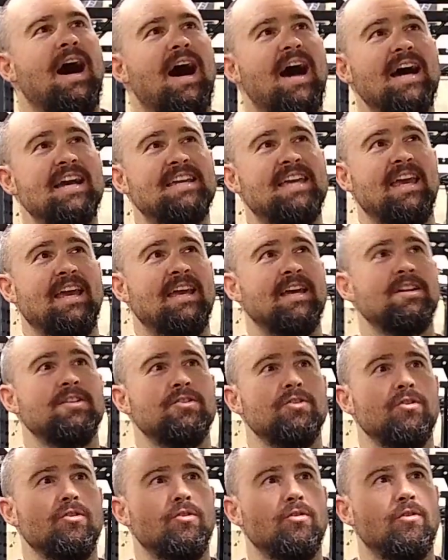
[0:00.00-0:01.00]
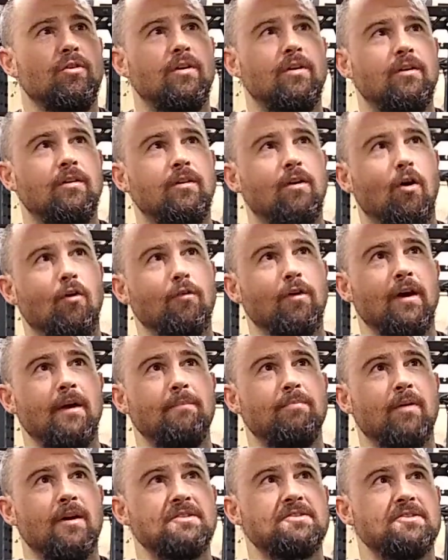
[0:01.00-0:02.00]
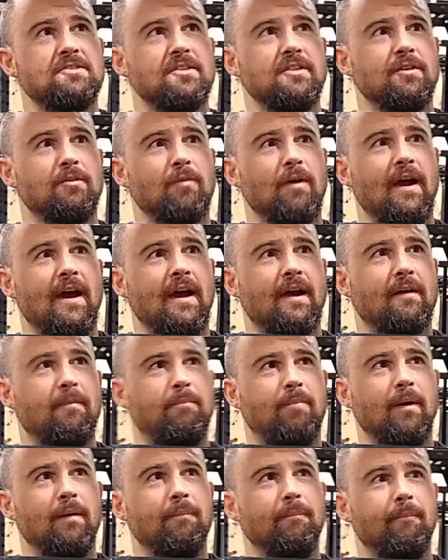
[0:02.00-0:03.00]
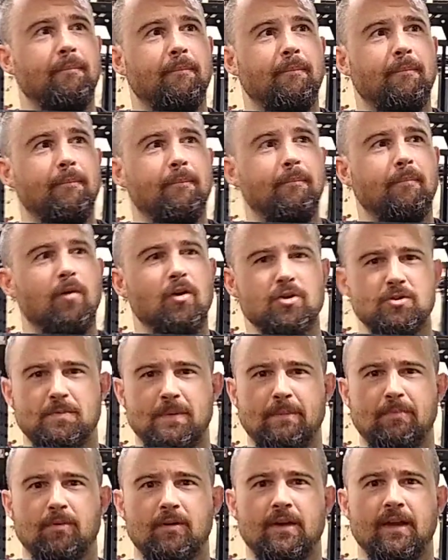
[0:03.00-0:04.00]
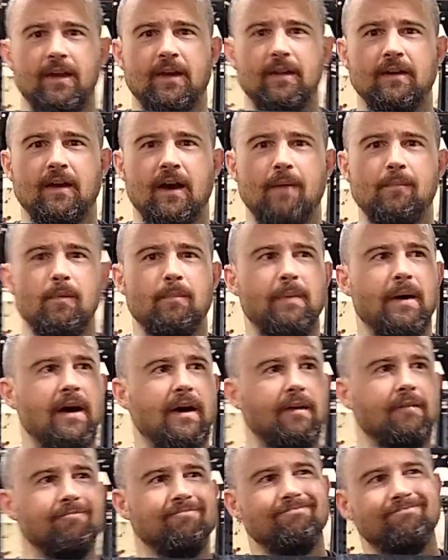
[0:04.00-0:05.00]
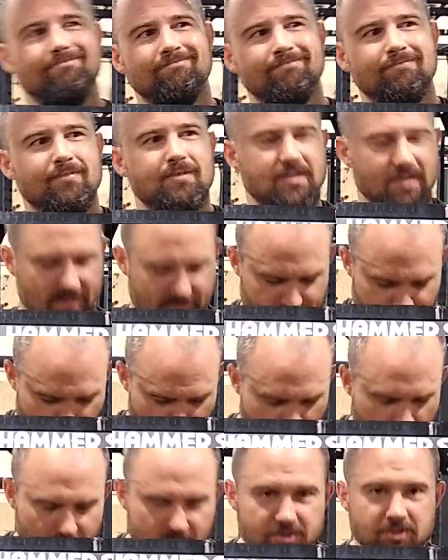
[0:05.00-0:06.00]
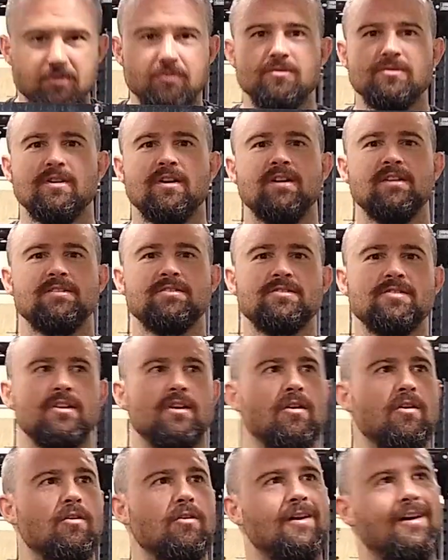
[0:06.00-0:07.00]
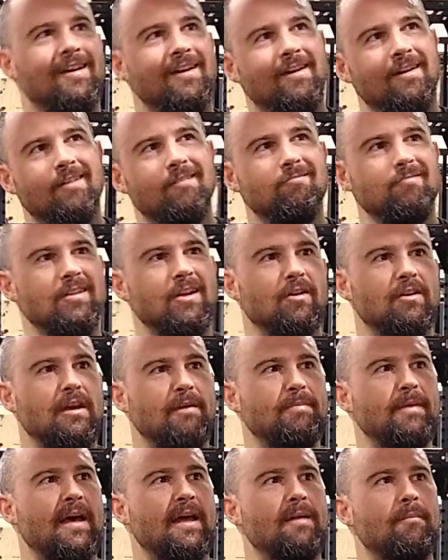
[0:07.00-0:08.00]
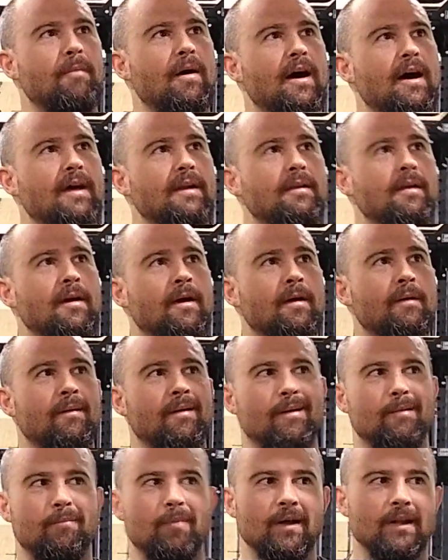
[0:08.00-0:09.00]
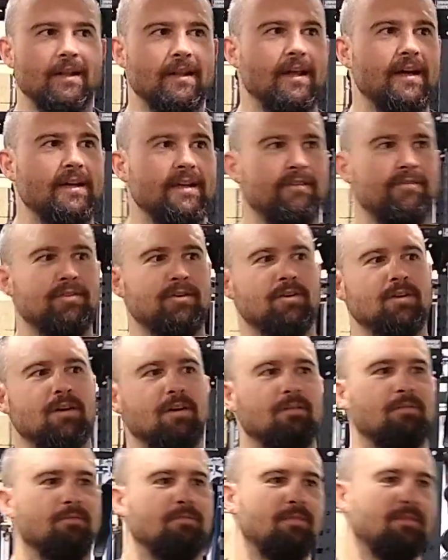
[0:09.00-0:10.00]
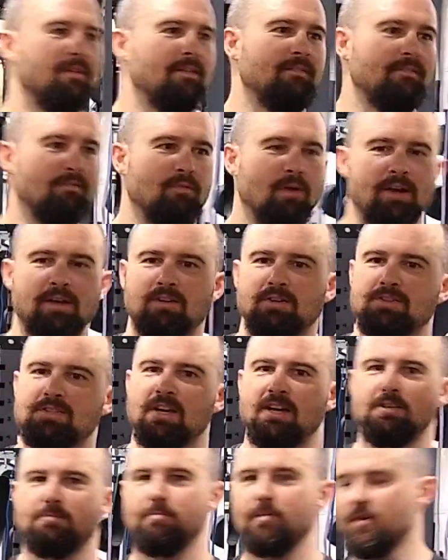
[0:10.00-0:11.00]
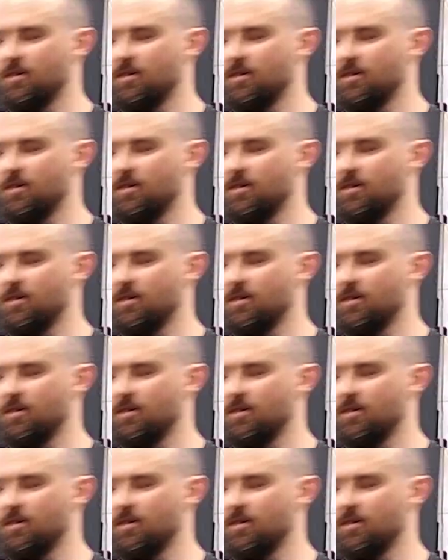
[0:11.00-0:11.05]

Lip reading: I can't do overhead presses in the rack, but most people can. I'm about 6'4" with shoes on, so you know, keep that in mind. But like if you're a regular sized